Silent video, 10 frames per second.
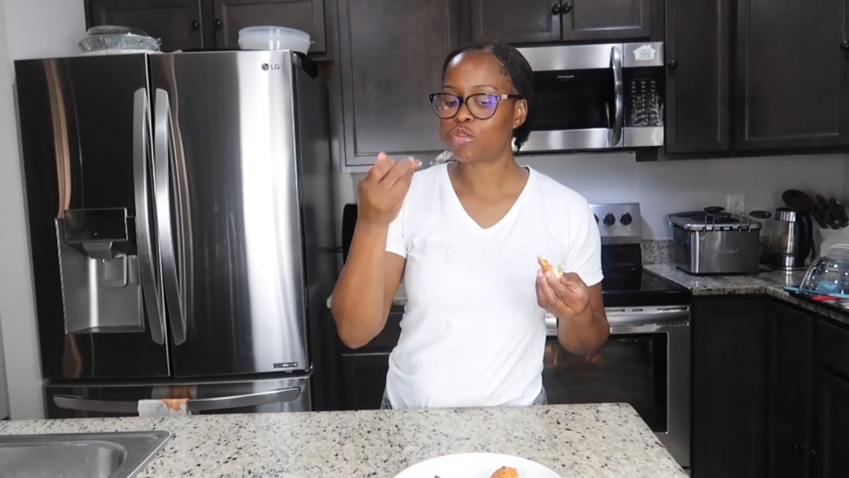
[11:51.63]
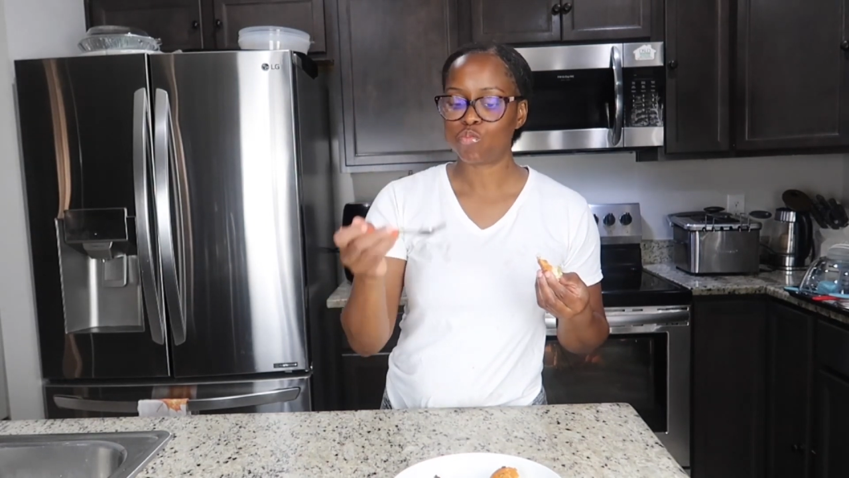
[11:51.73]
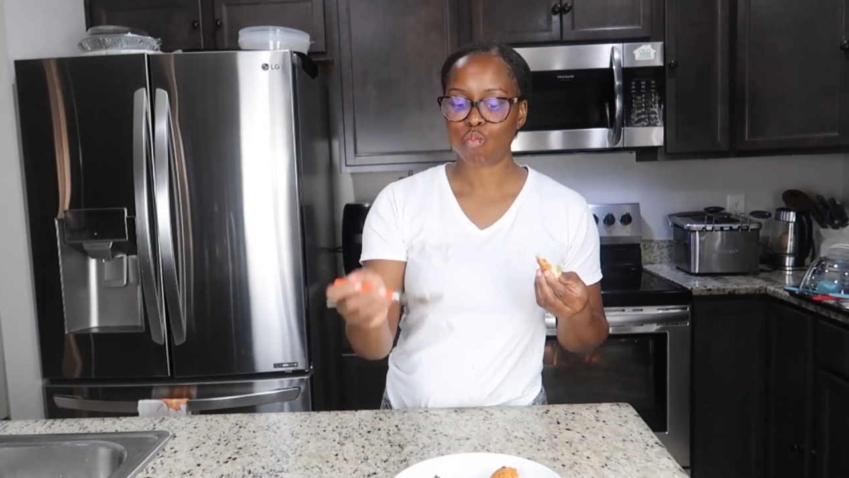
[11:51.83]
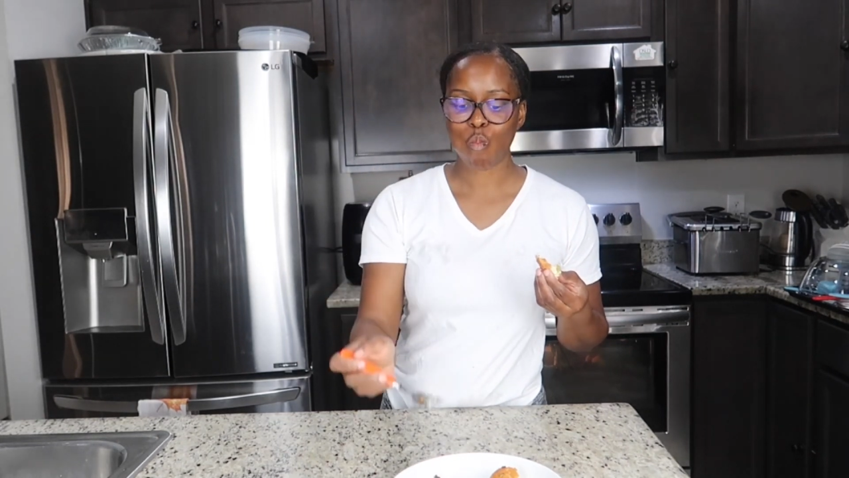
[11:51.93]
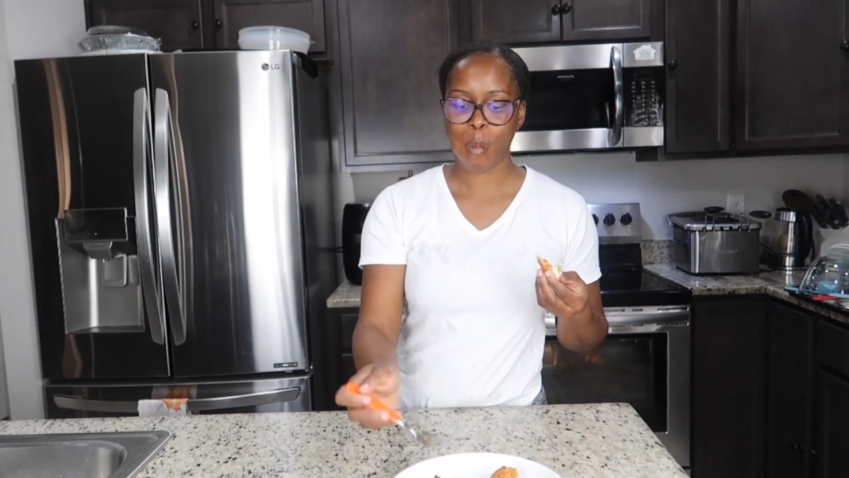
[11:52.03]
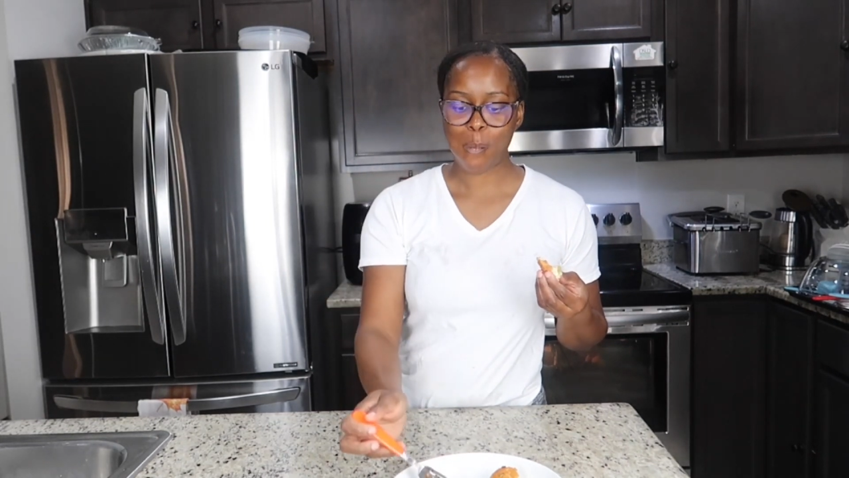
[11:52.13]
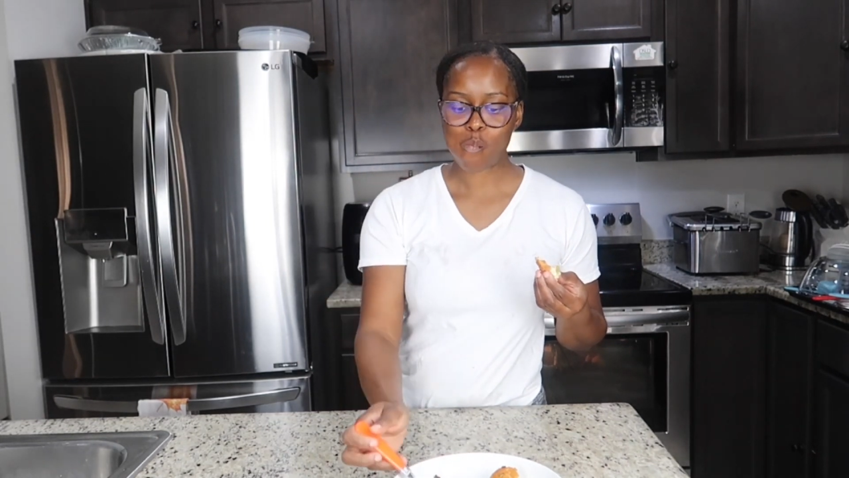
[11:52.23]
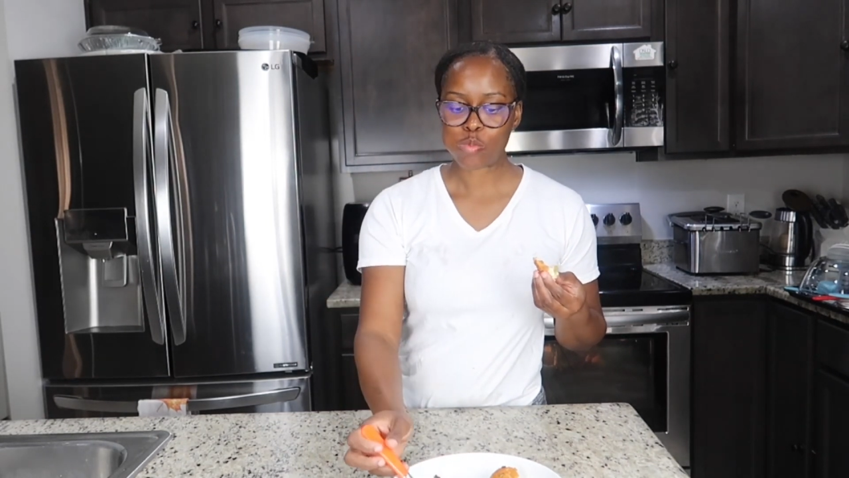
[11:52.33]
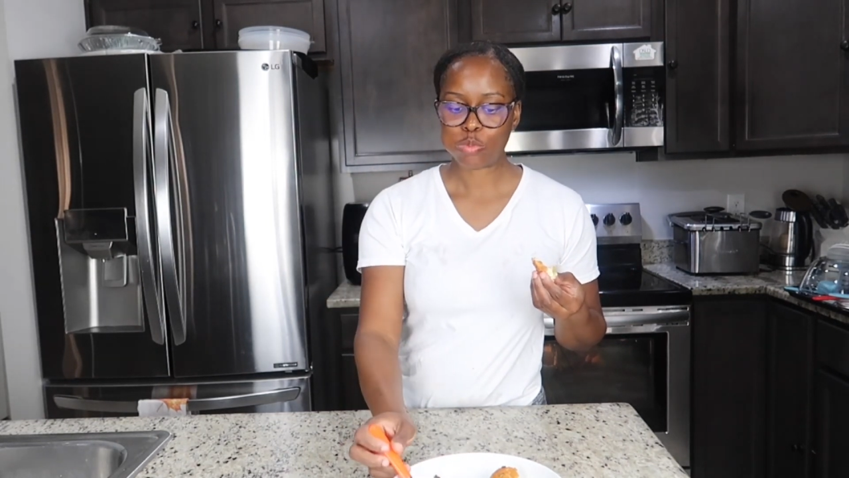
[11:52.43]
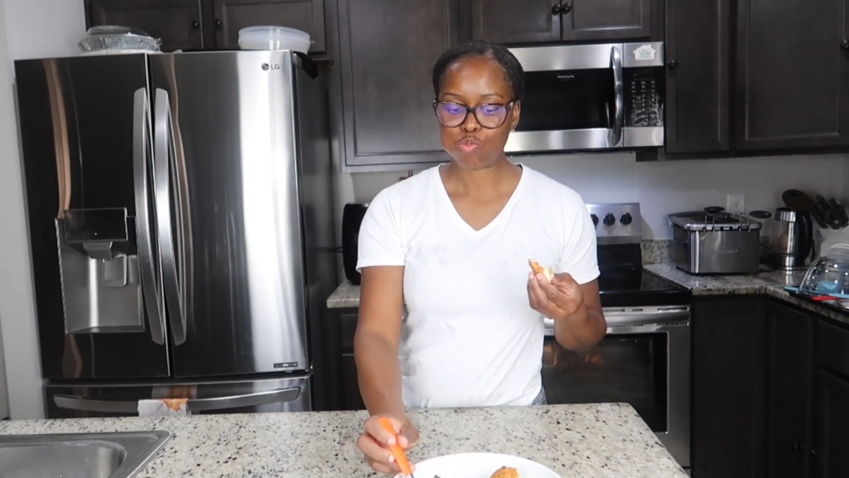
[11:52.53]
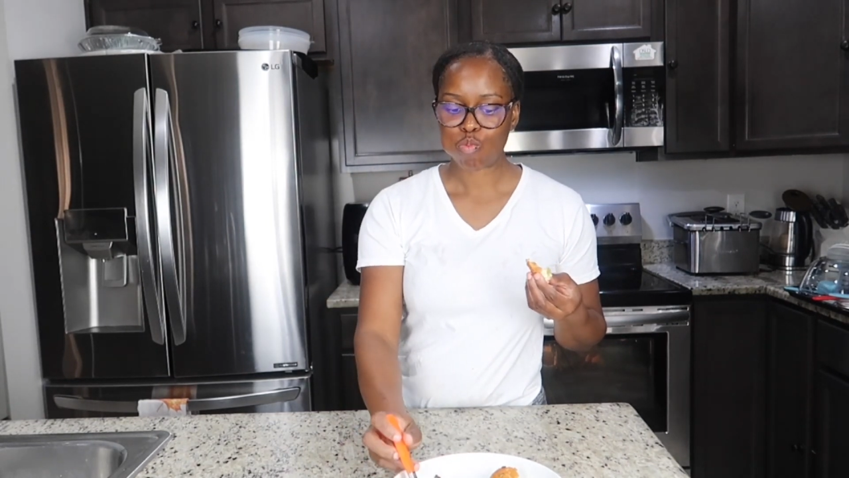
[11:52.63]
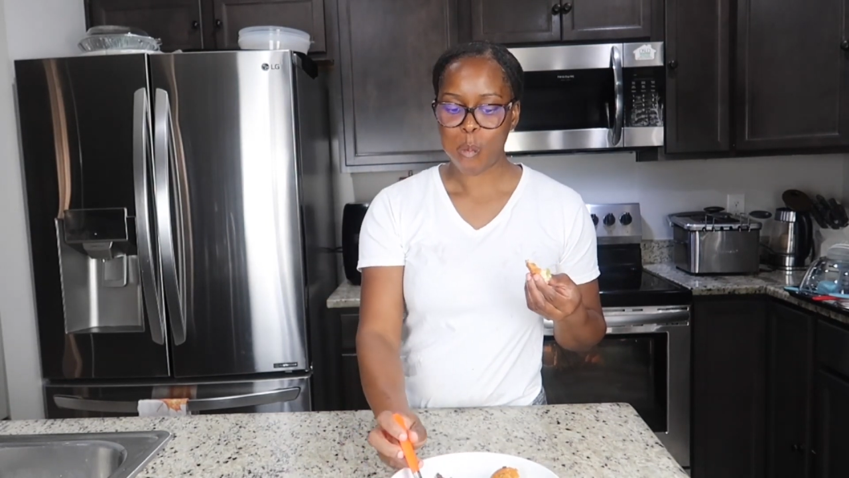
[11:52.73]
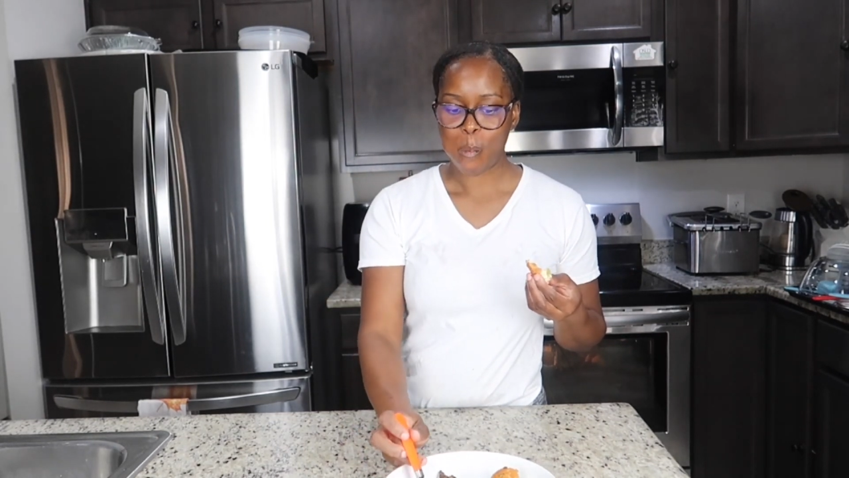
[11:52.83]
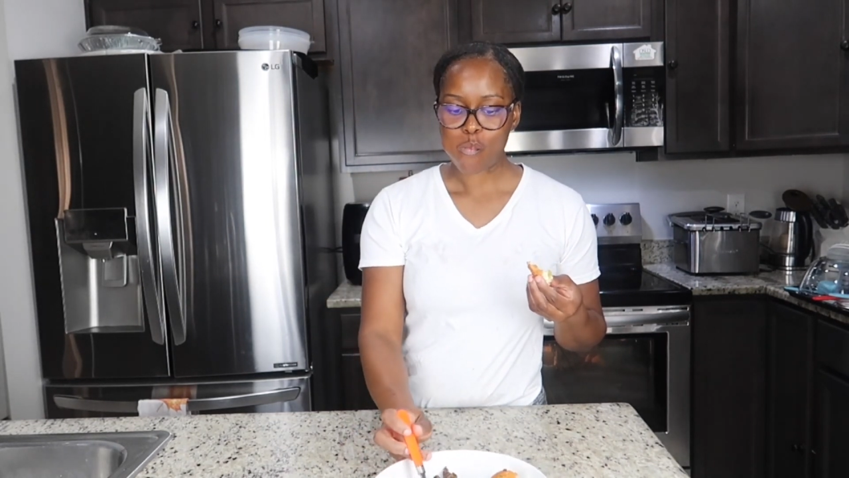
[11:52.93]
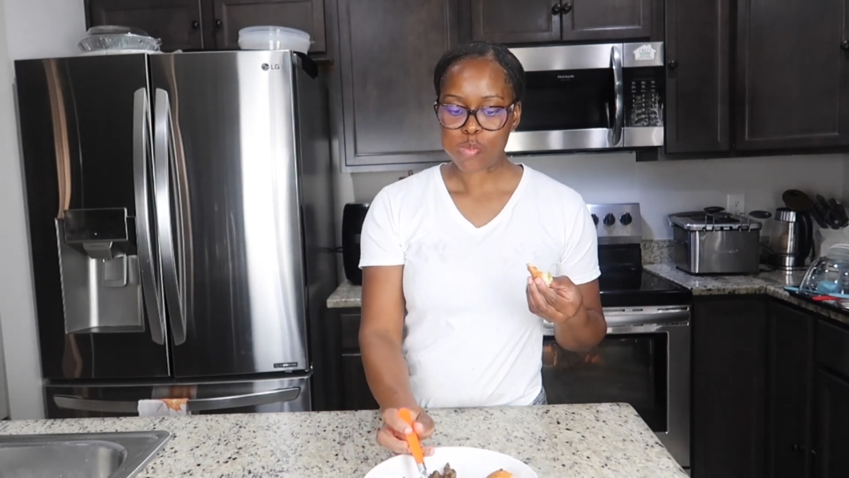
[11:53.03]
So thank you
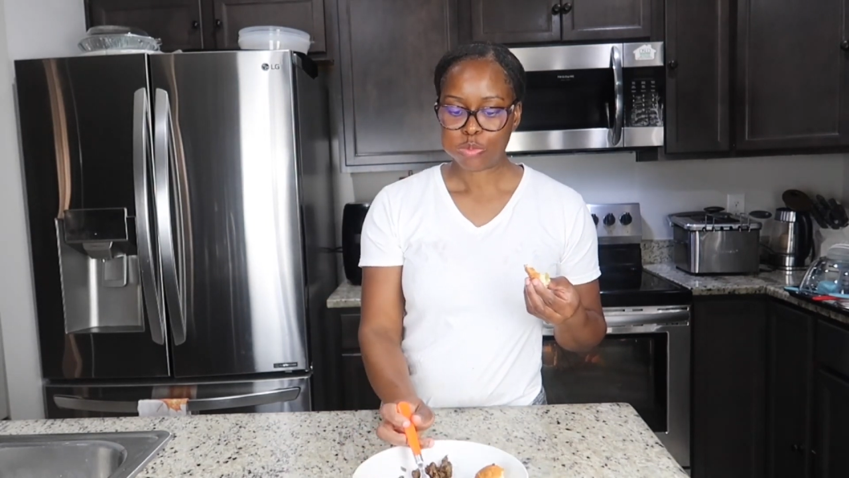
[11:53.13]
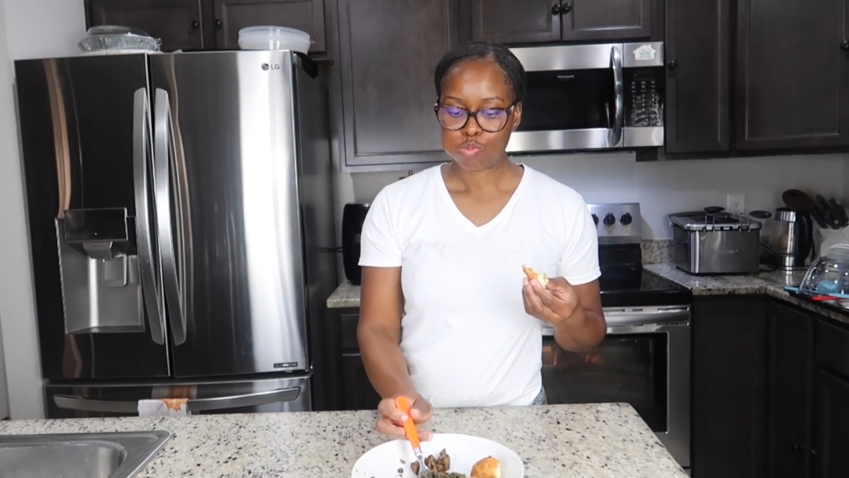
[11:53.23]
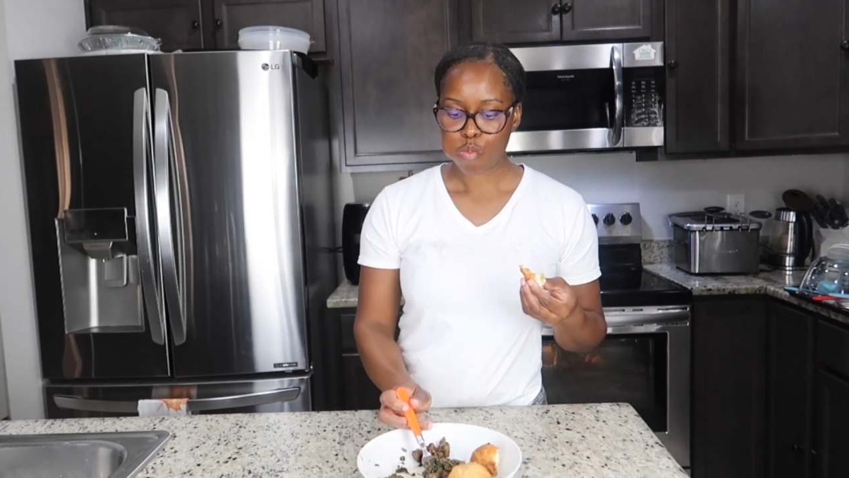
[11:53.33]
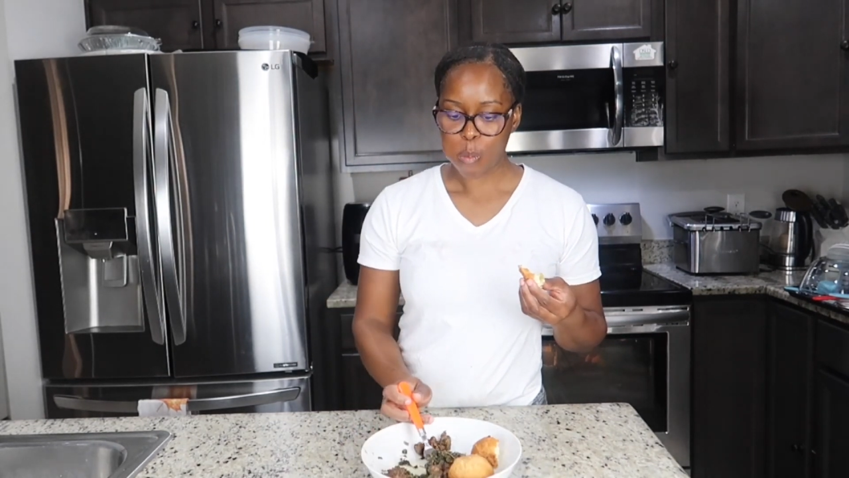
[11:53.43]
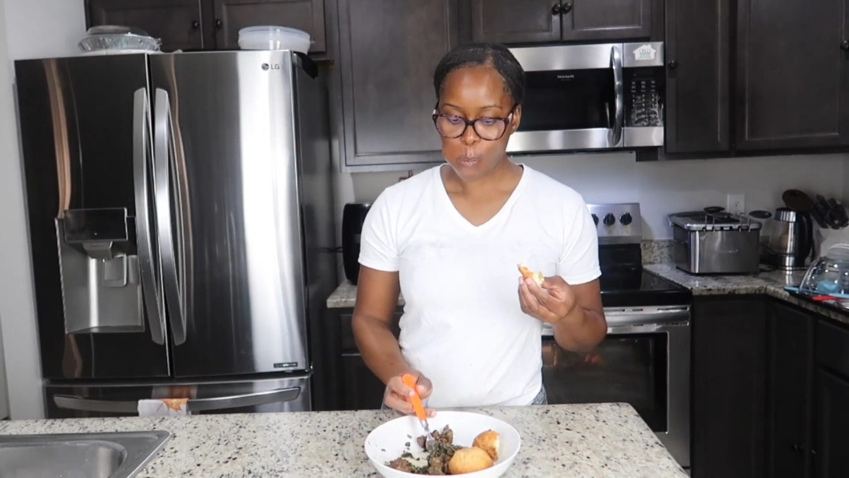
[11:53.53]
so much for watching.